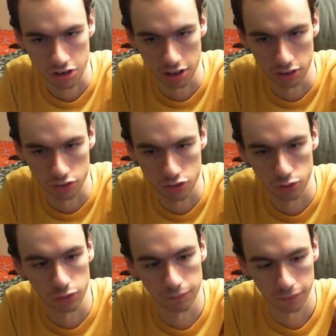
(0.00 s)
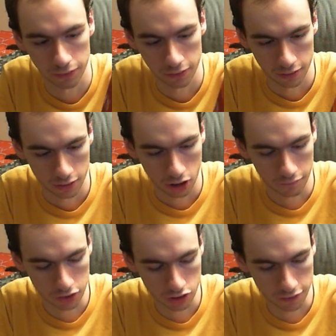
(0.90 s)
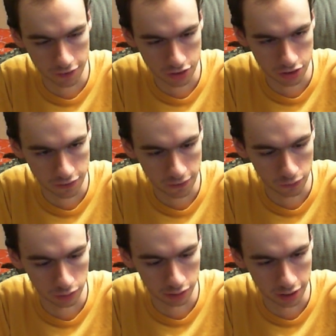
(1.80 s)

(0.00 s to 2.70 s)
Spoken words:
kind of looks cool. Obviously, this is the old